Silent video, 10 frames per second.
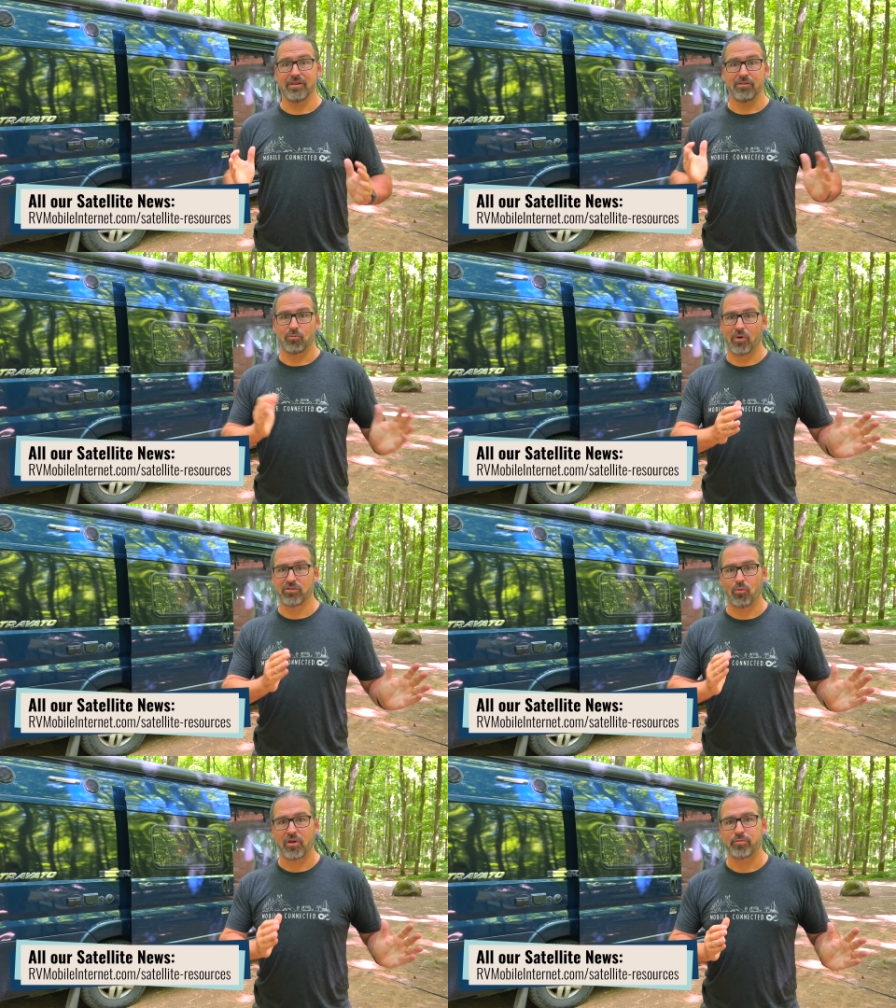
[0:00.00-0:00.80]
was
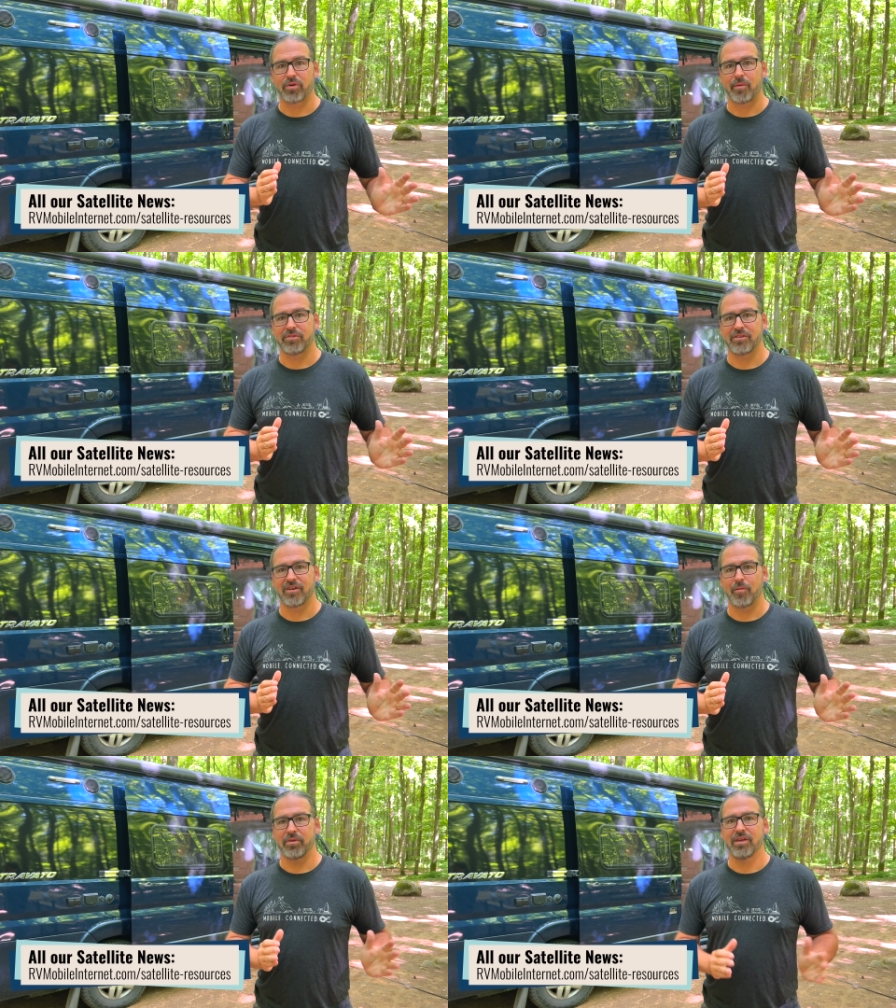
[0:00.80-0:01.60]
a once promising
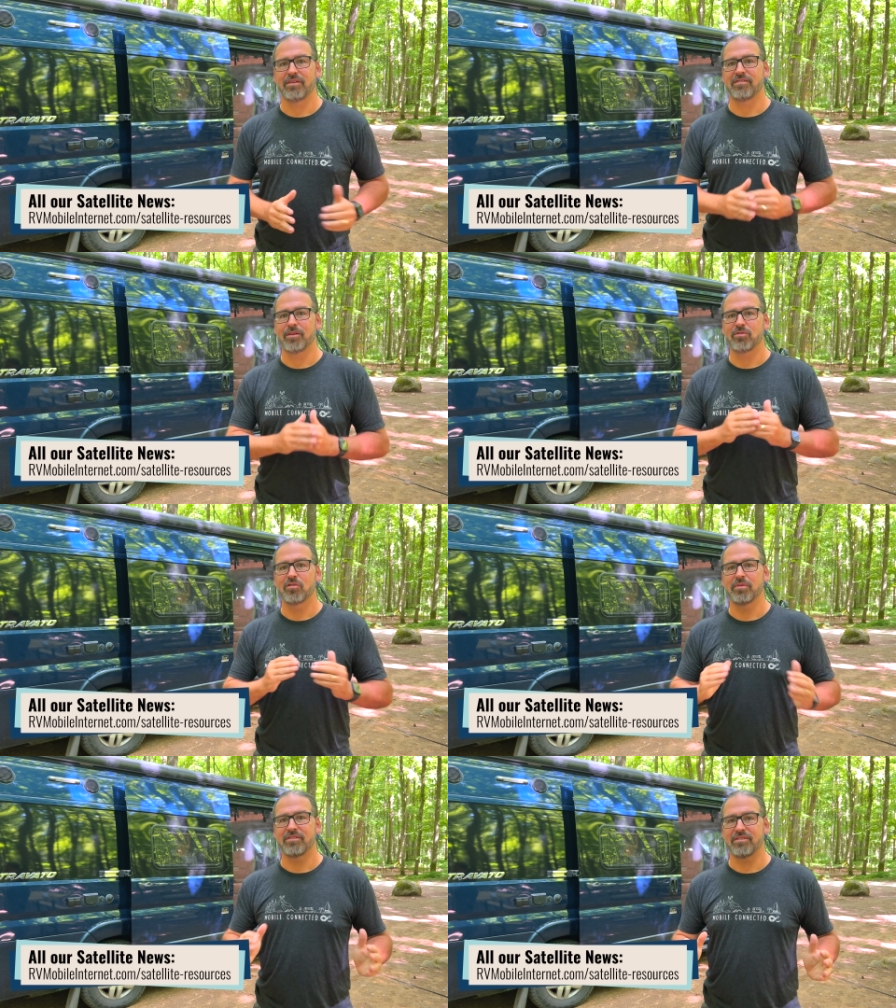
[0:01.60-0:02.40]
company, seems to
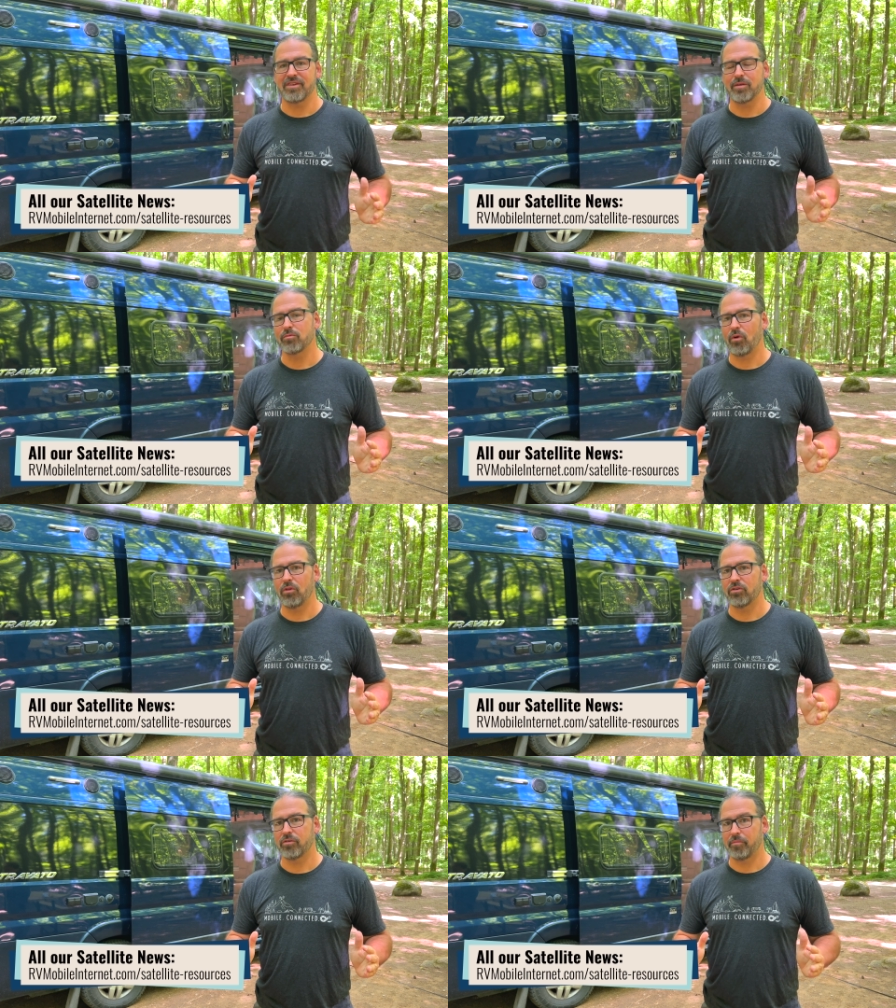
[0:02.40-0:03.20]
have been
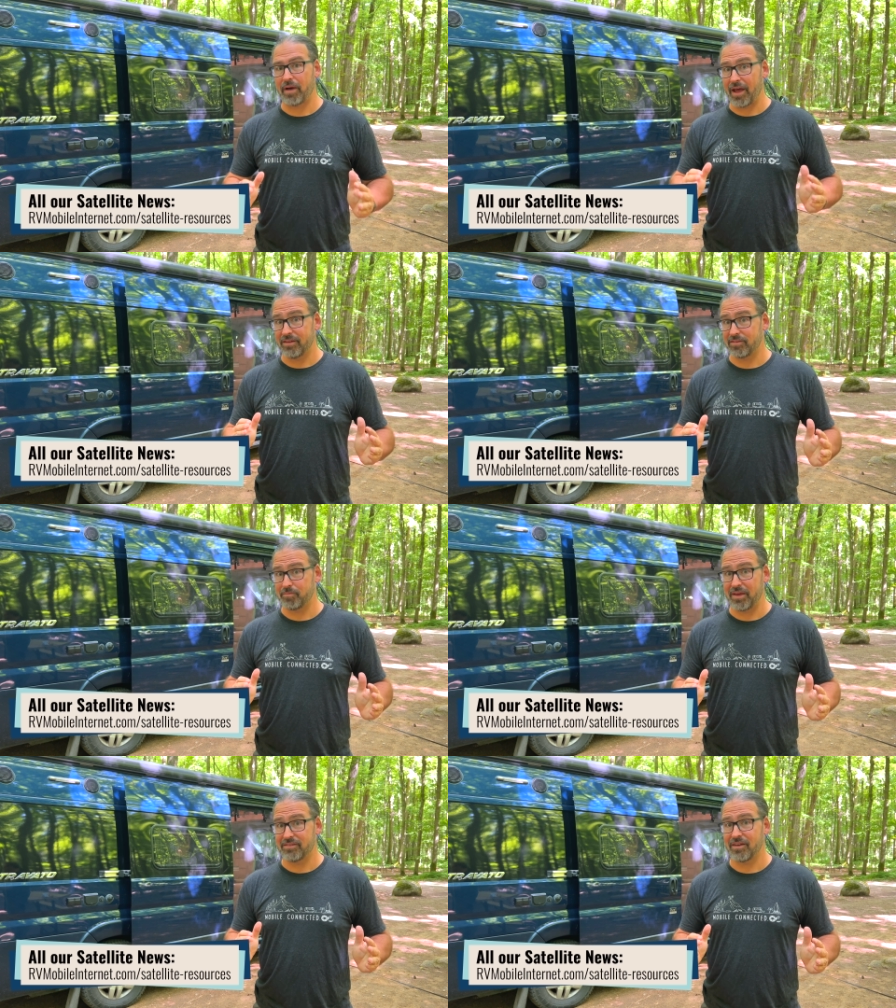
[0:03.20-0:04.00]
steamrollered by
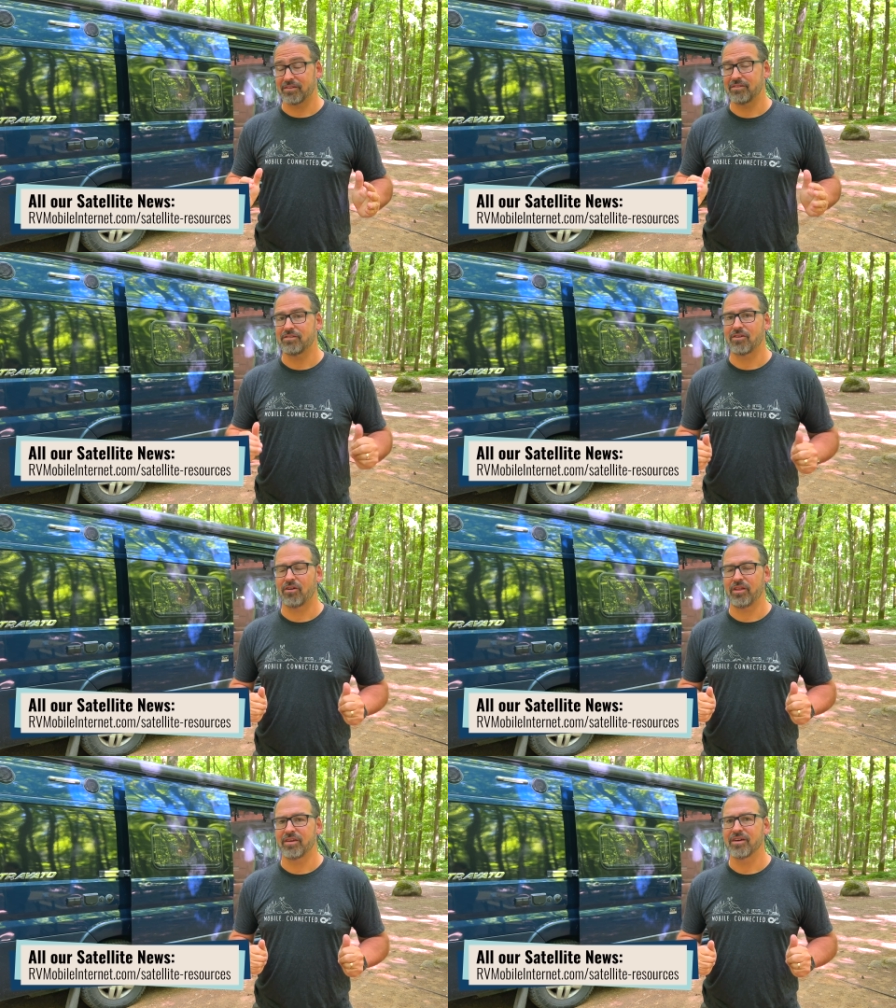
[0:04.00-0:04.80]
SpaceX and
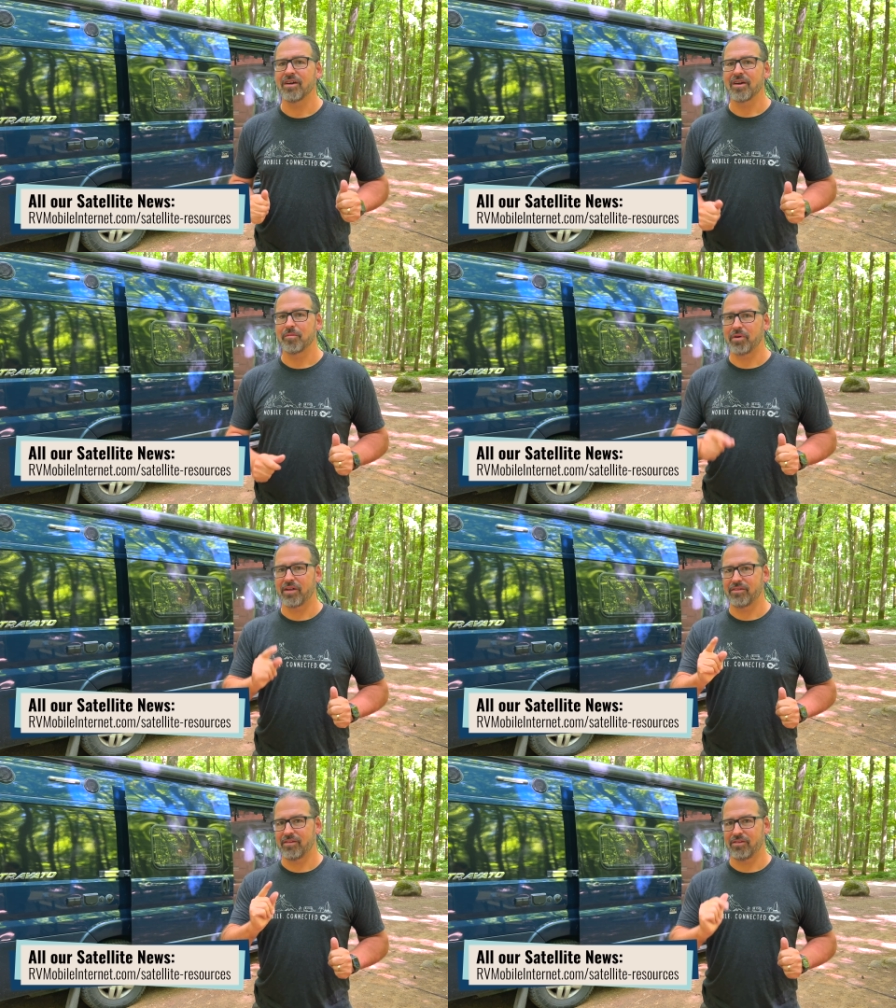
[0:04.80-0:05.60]
Starlink,
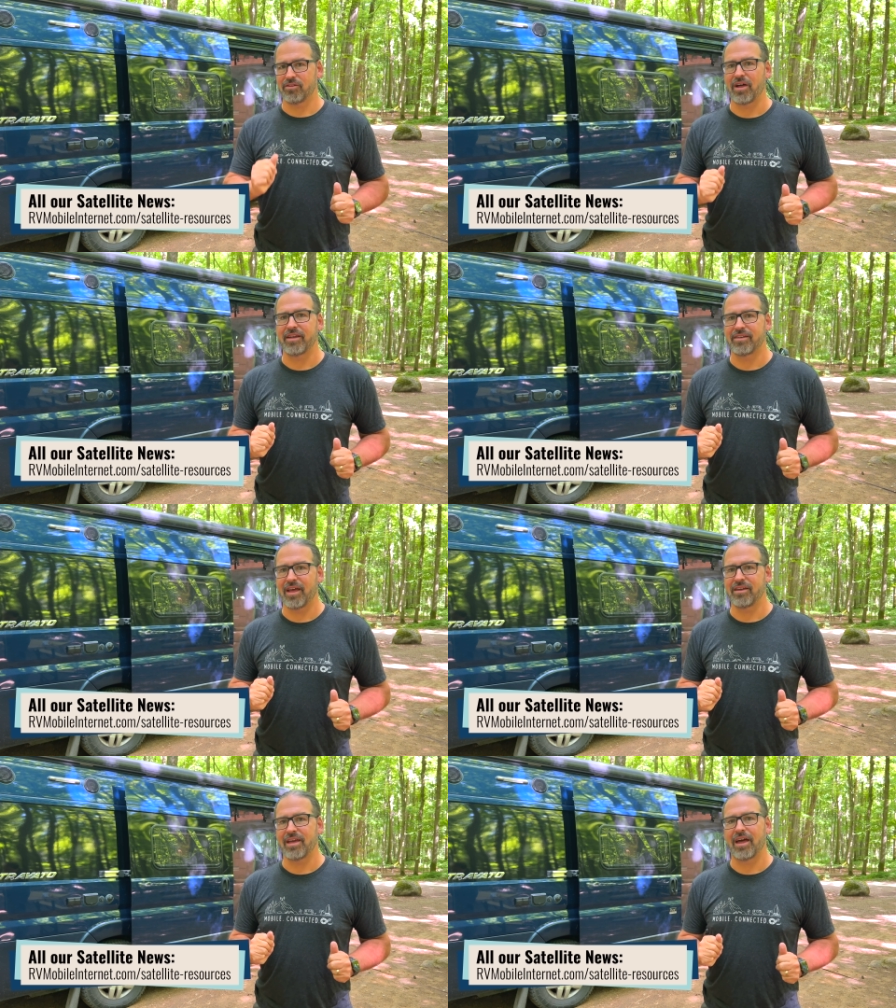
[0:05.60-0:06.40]
but they're not
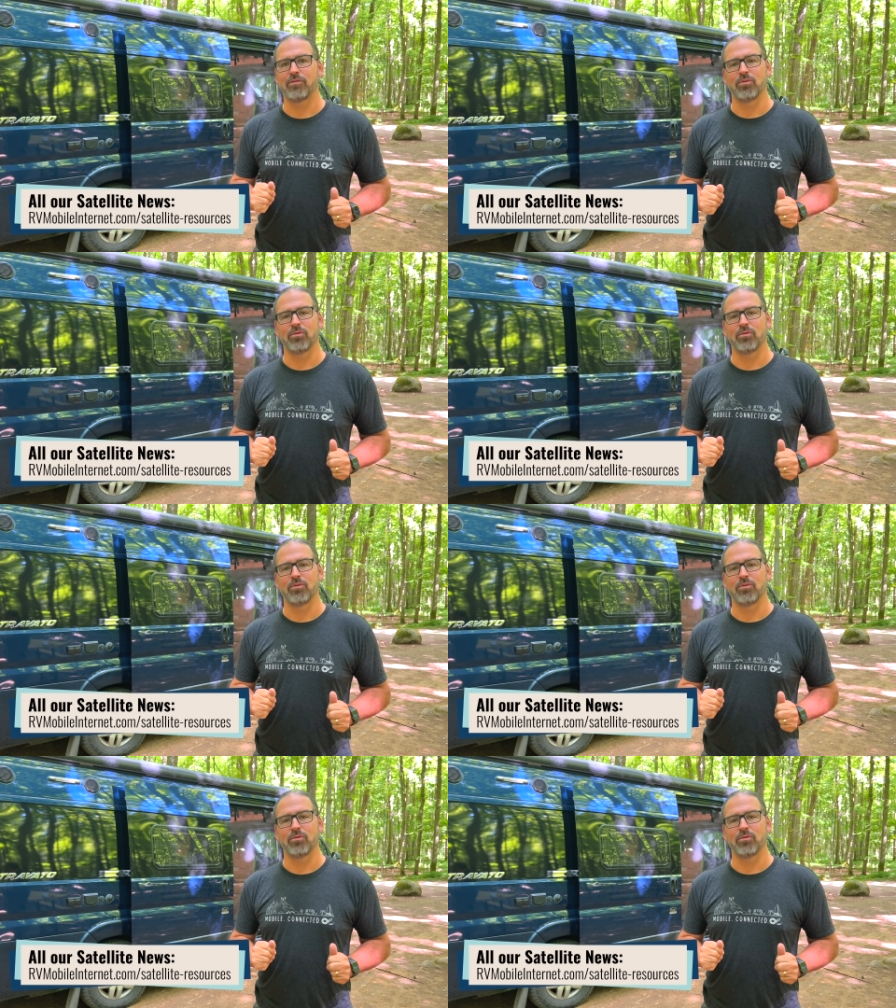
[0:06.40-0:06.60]
dead yet.